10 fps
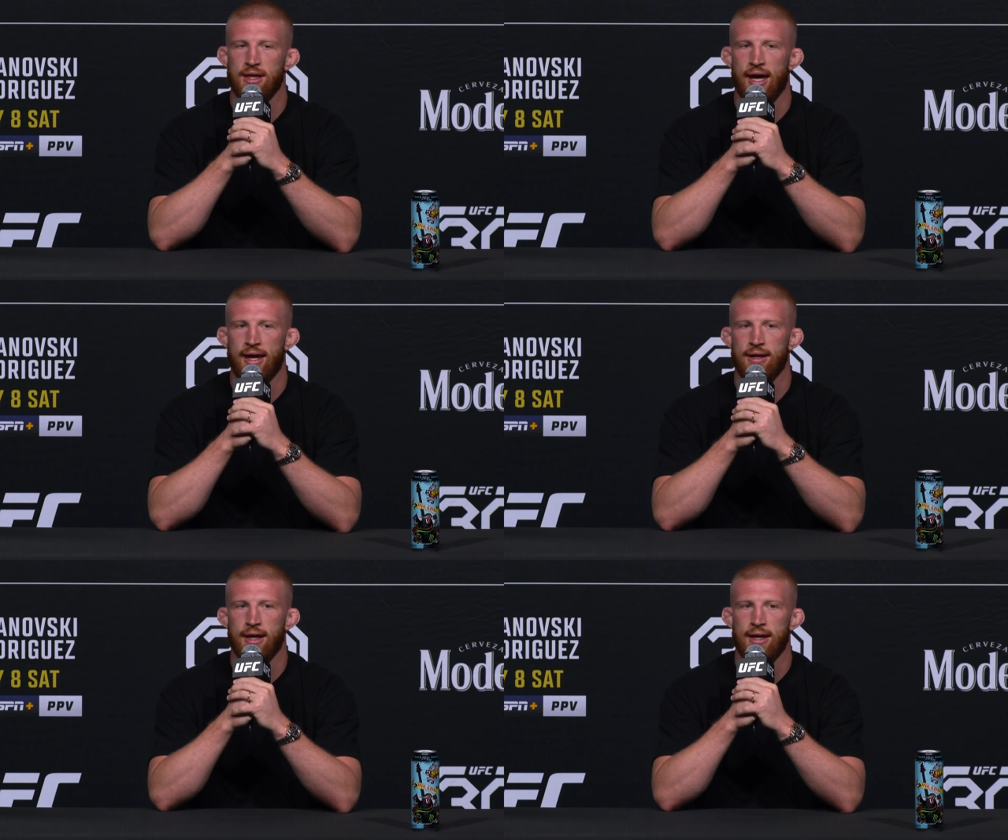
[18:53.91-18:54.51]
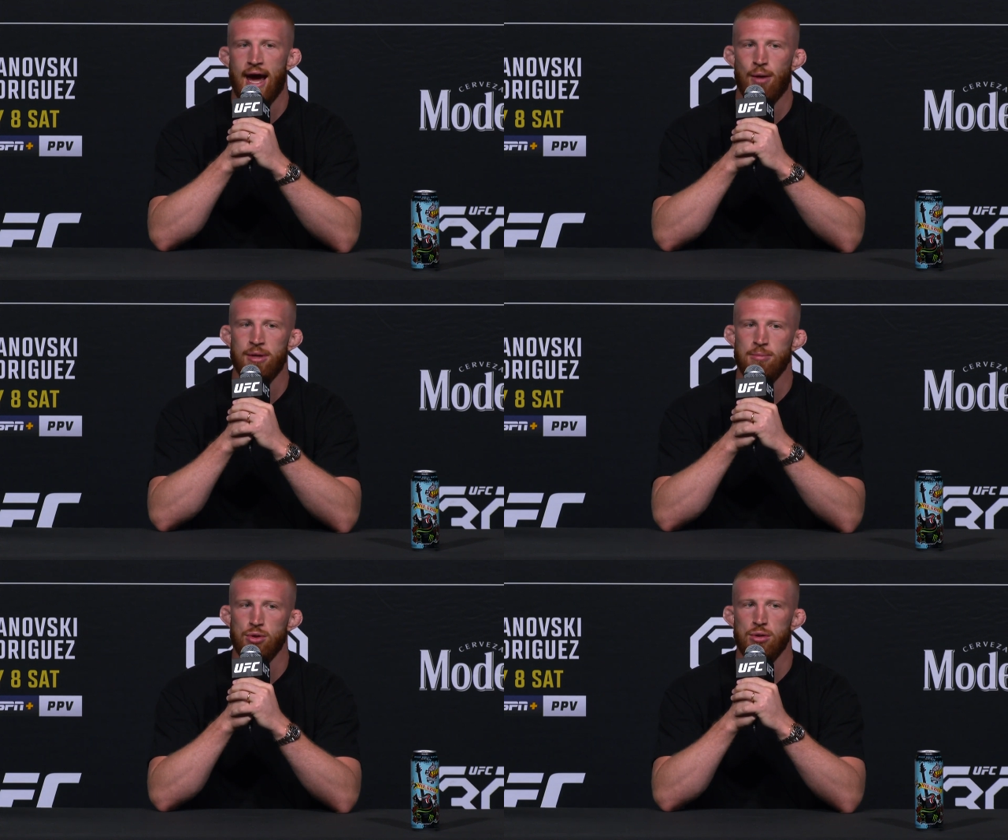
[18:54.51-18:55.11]
and how
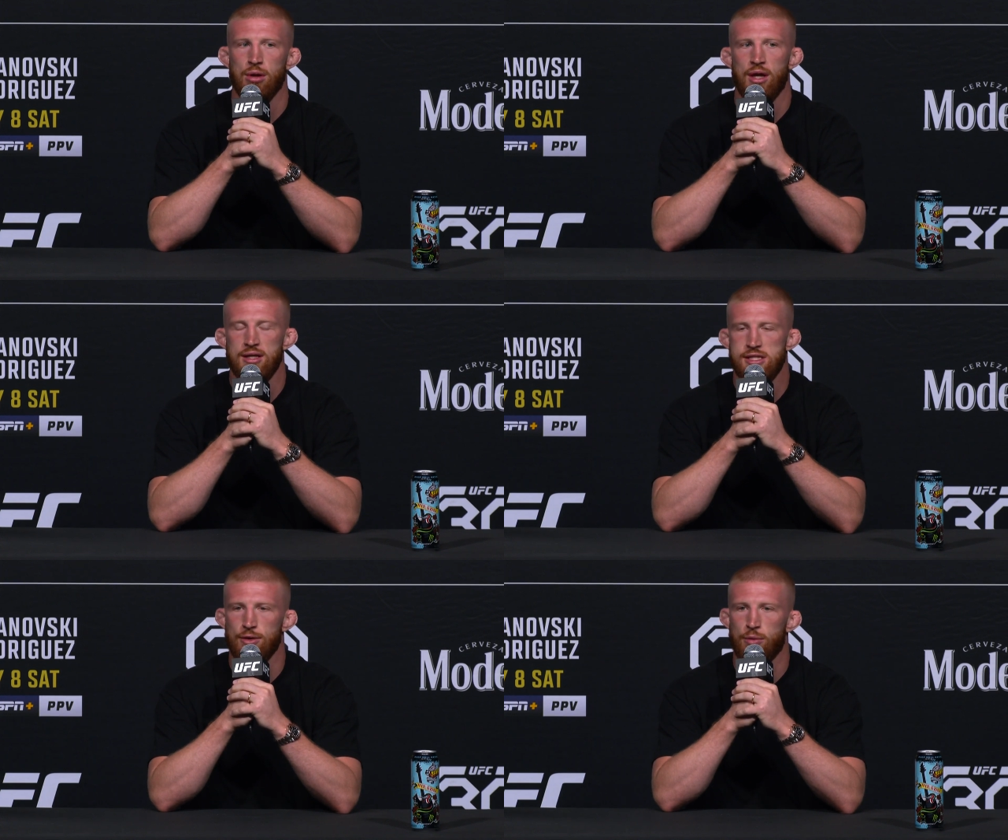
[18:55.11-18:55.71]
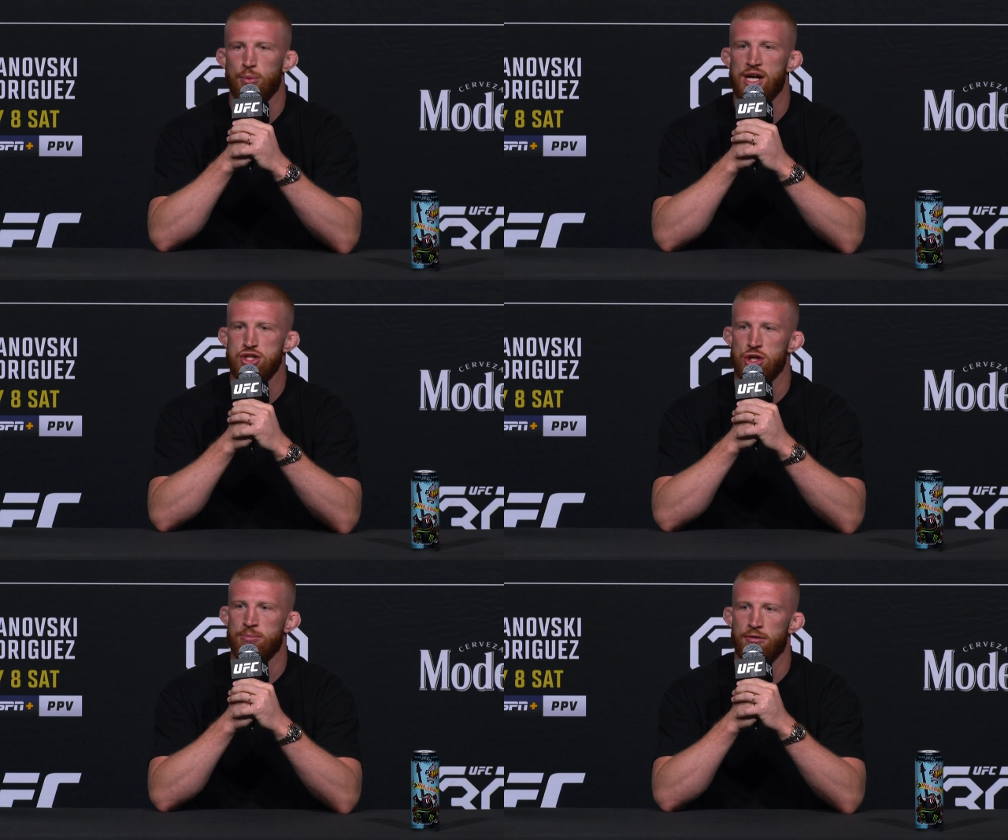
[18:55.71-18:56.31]
people deal with
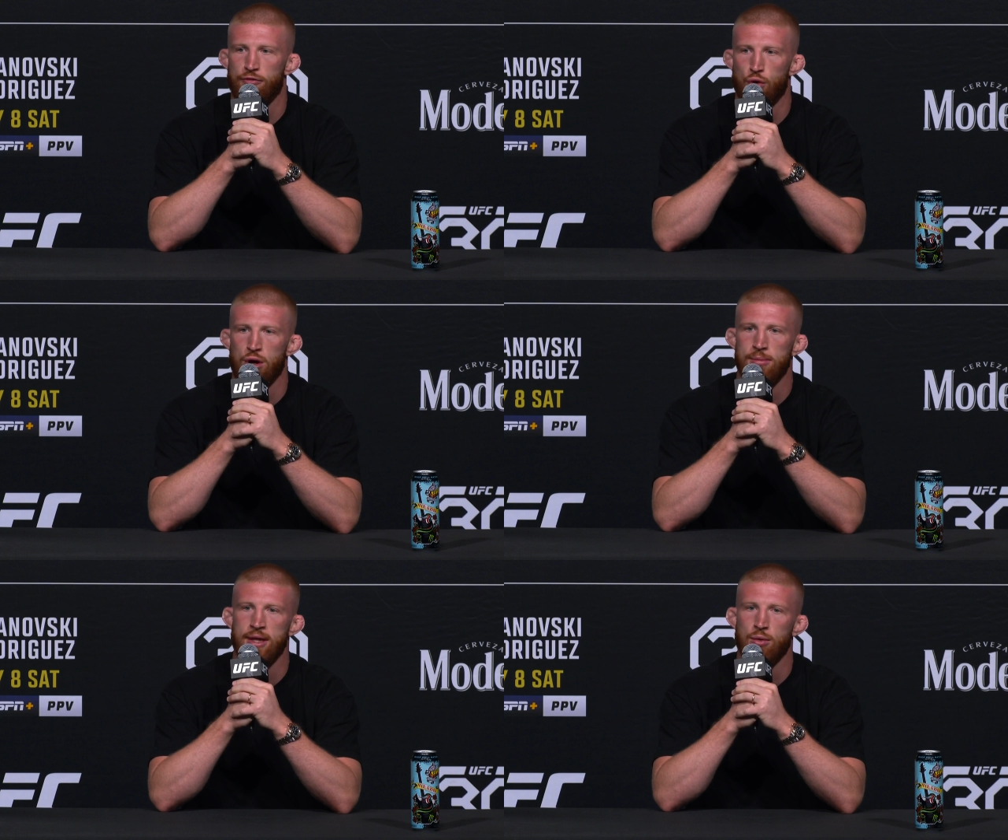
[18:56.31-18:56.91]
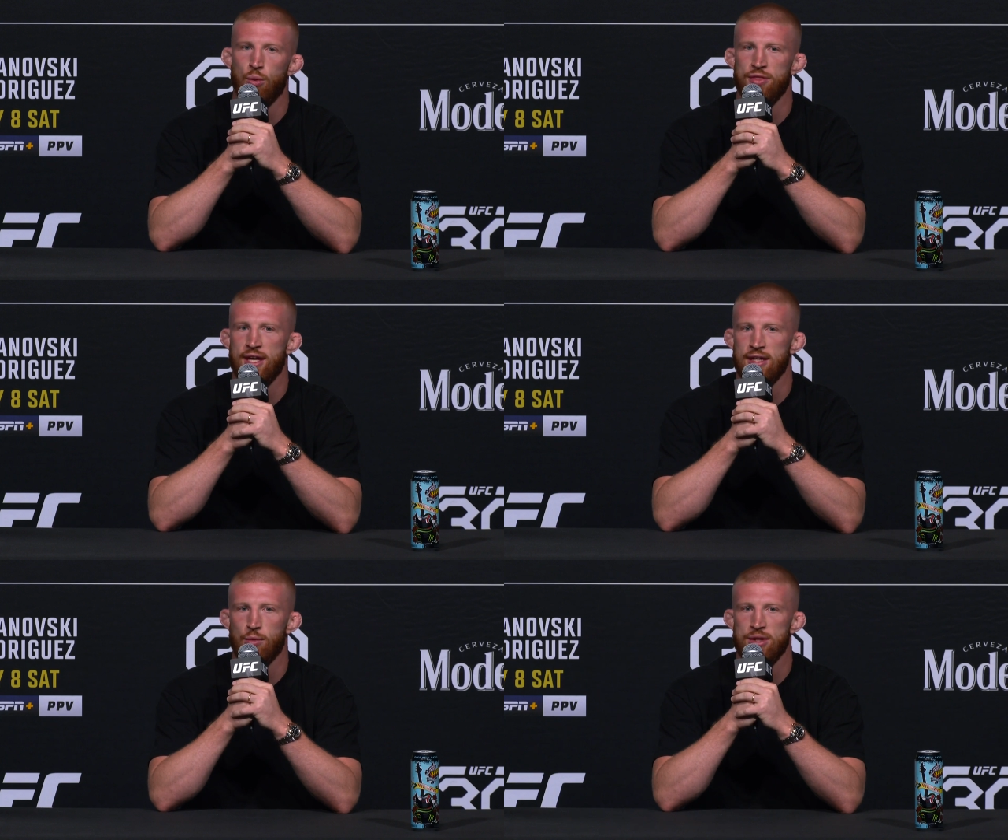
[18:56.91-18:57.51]
pressure and perform and what
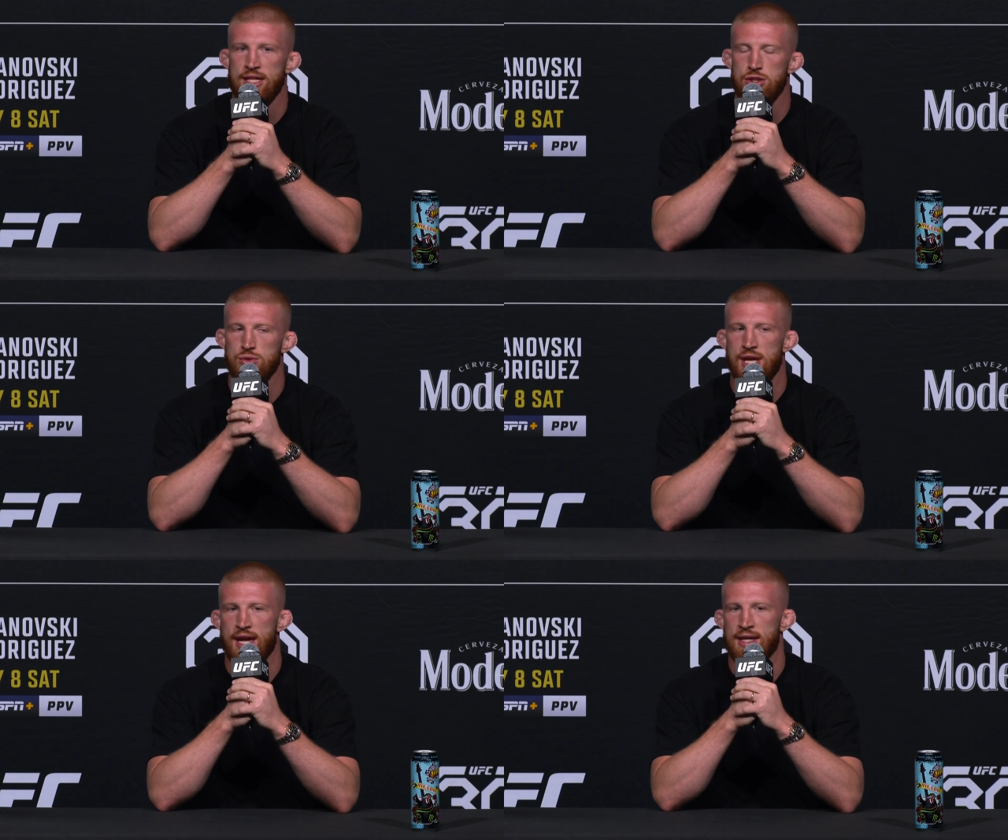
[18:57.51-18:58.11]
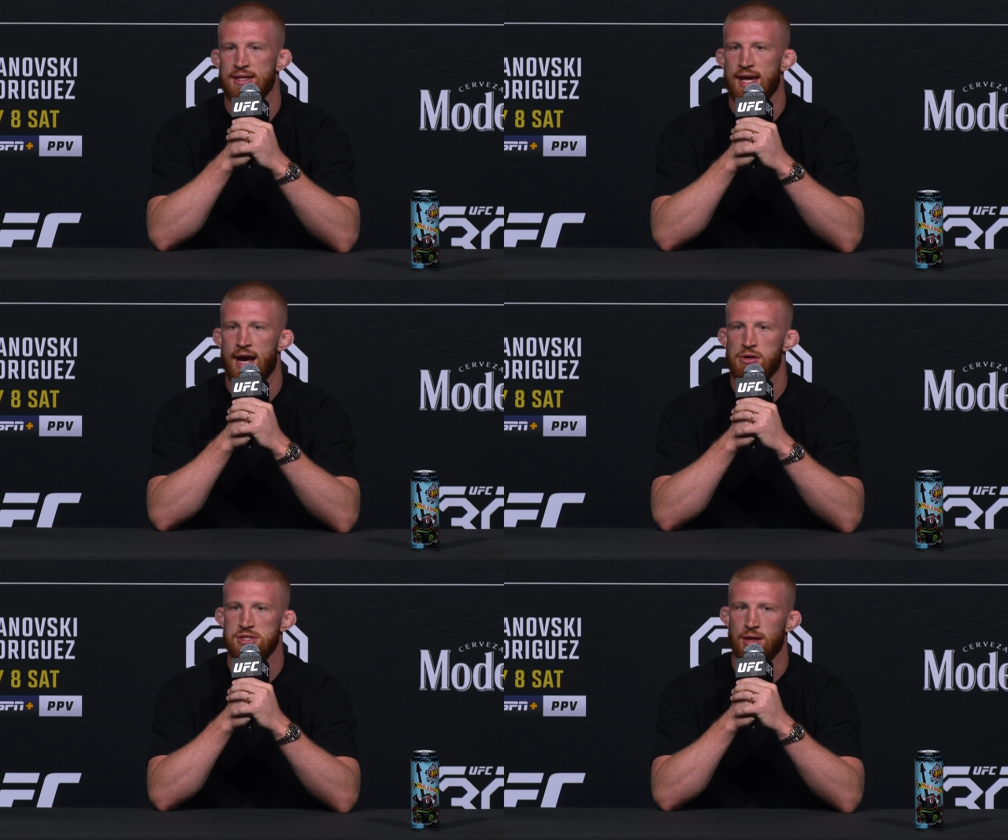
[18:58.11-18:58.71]
they do day in and day
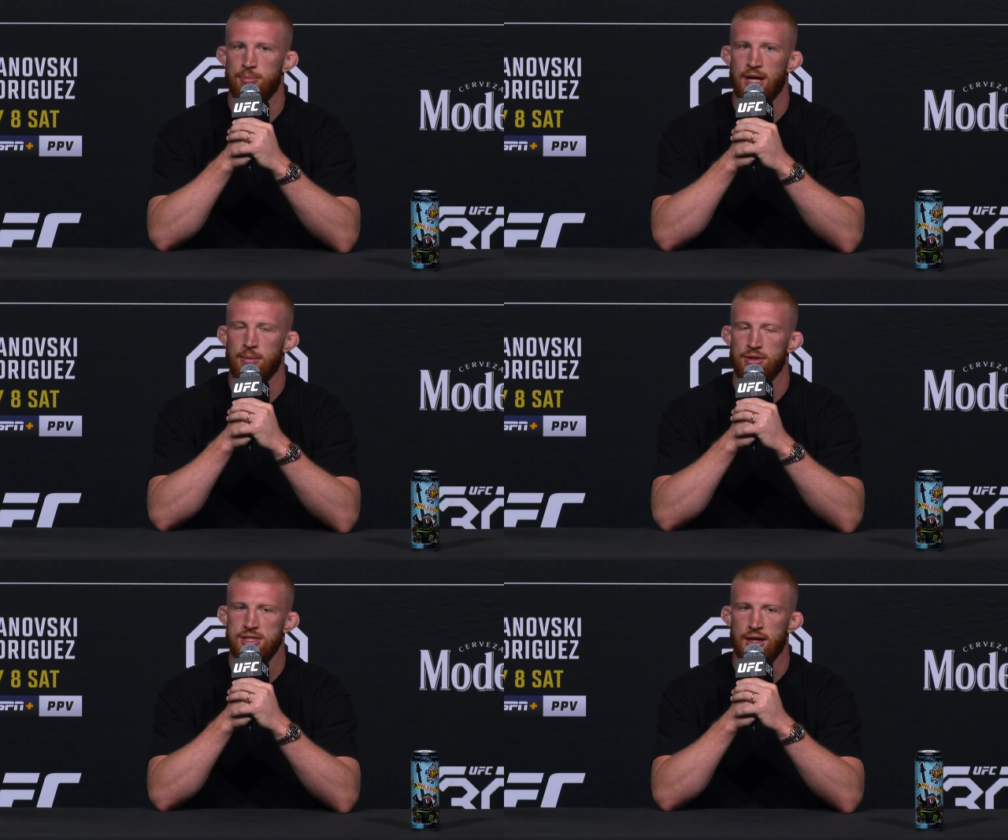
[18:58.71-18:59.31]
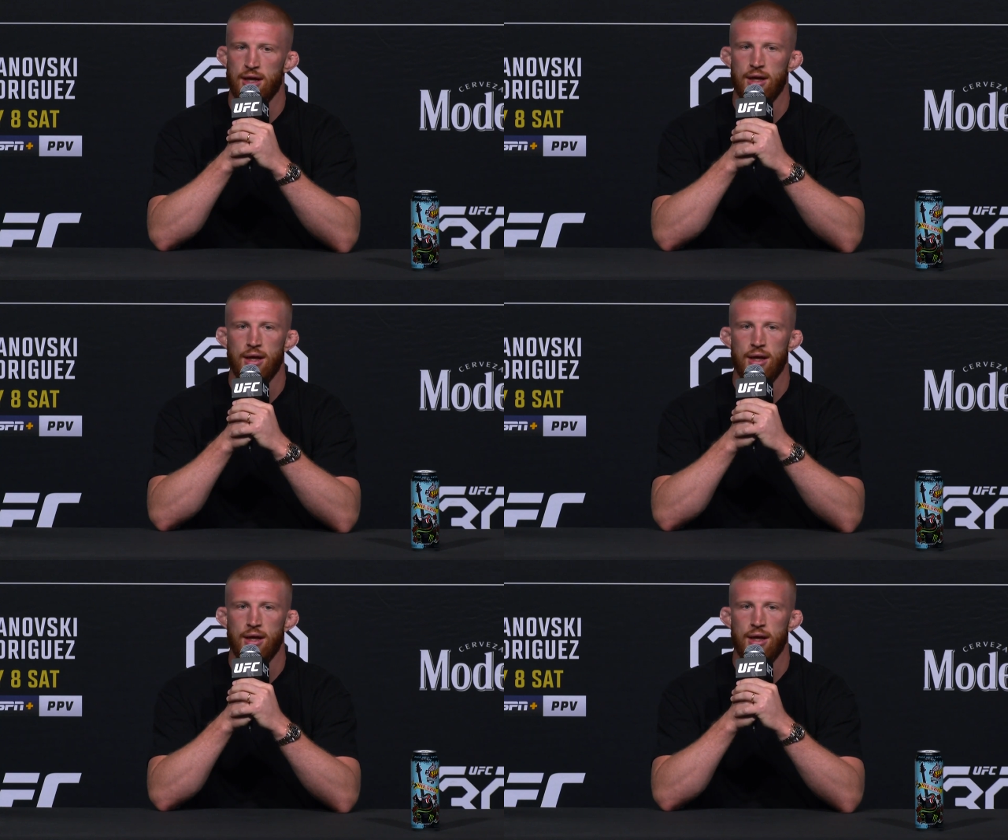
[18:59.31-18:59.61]
out to be able to